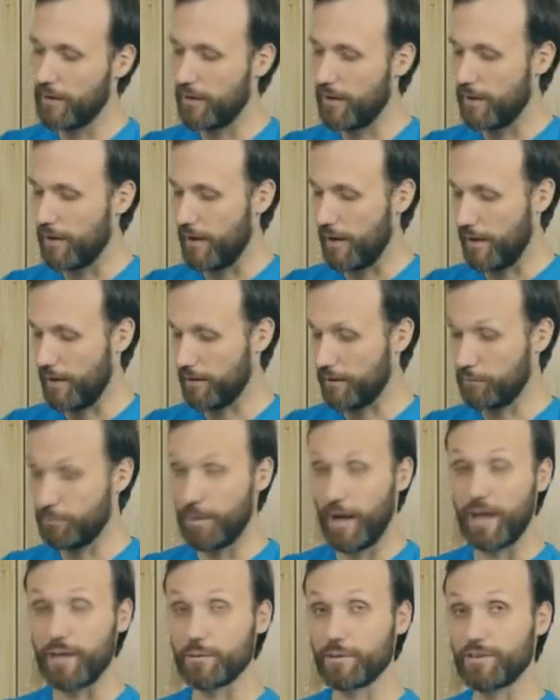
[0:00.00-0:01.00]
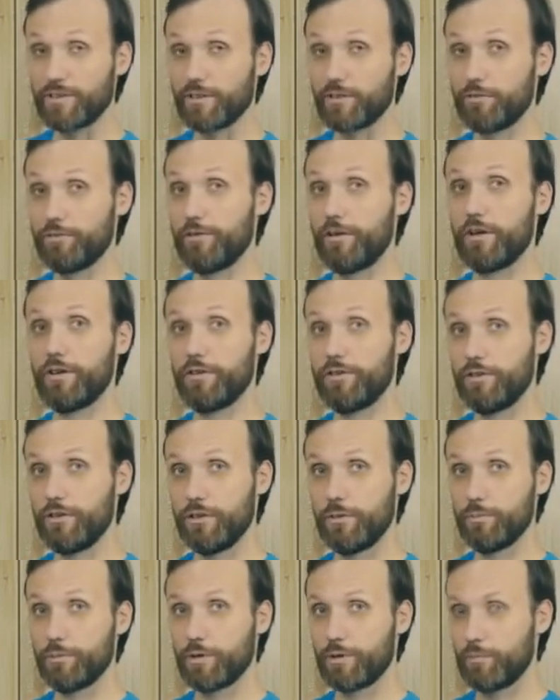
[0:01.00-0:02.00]
The batteries are very
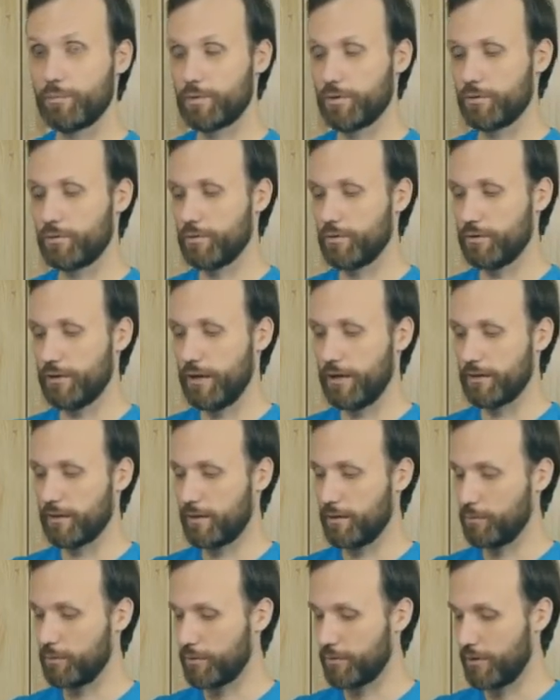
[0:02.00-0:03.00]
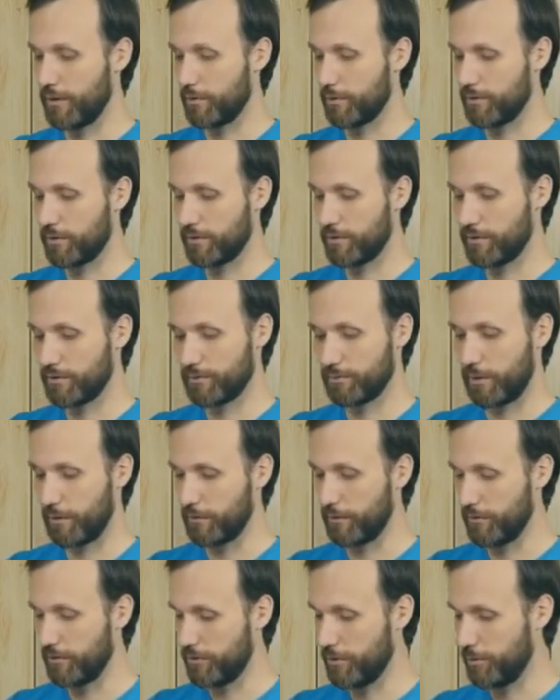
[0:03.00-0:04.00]
cheap compared to all the other gimbals out there. It's
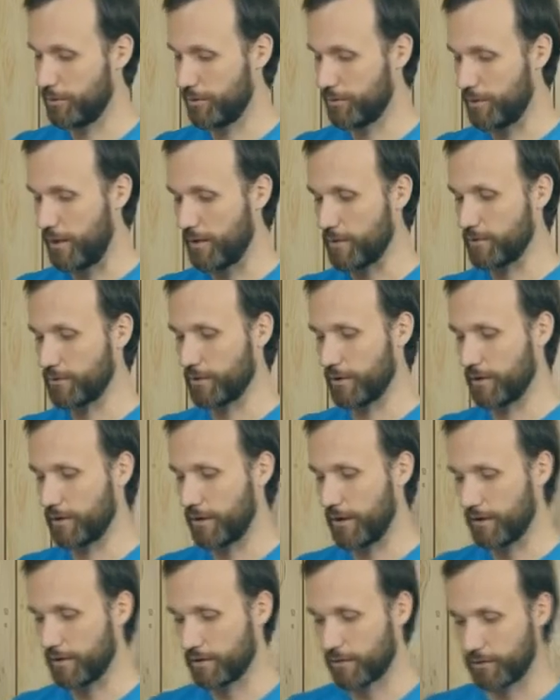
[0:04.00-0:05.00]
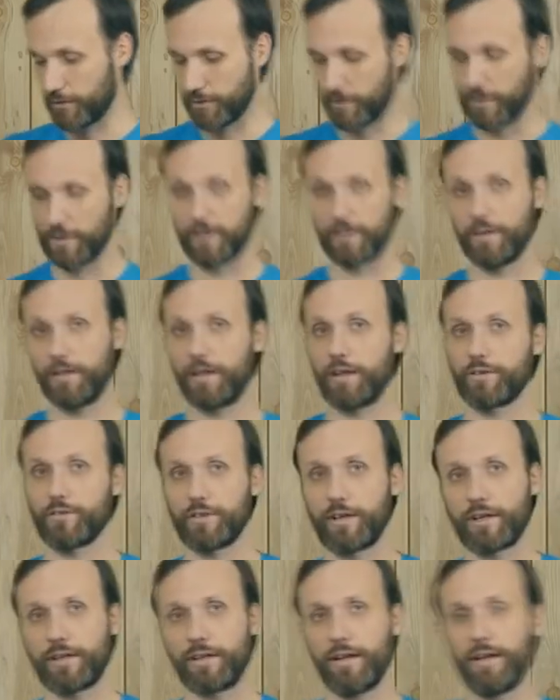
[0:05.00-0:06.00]
probably the cheapest batteries you can get, because you can get a lot of
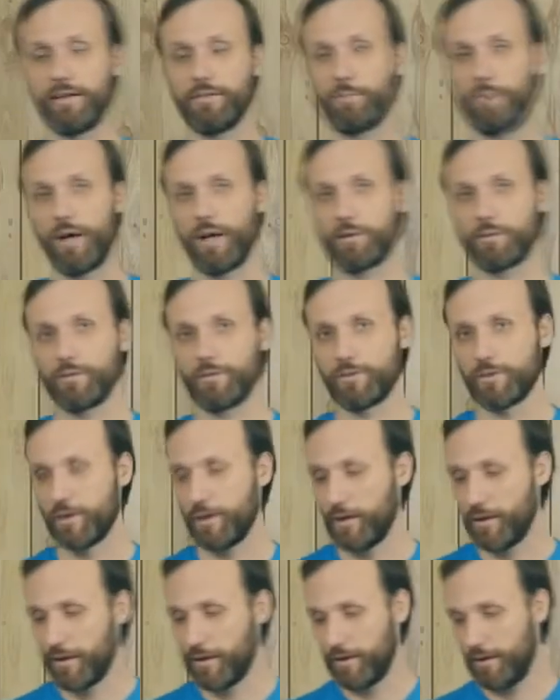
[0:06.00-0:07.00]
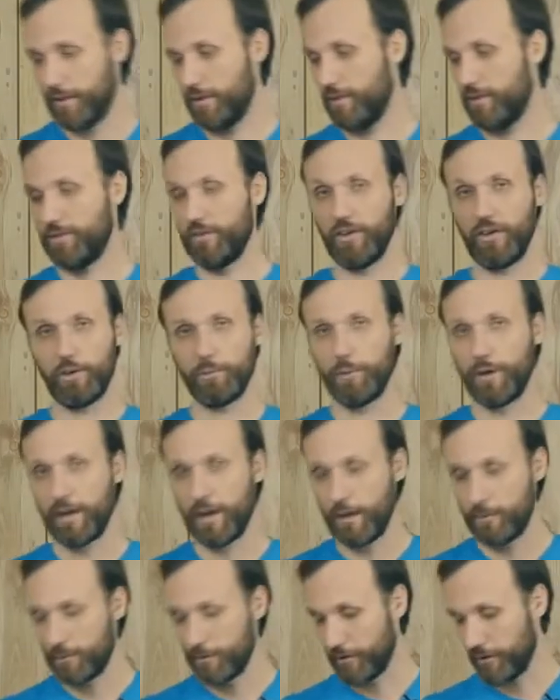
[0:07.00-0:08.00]
second-hand batteries on eBay,
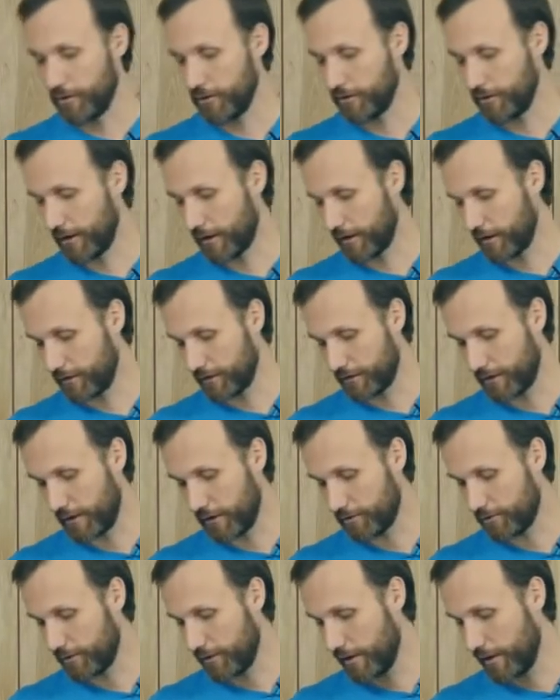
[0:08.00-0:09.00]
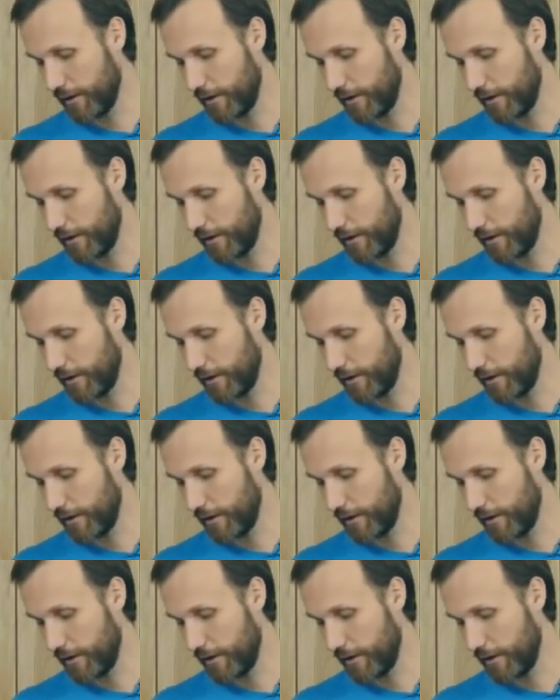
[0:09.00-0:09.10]
Amazon, that kind of stuff.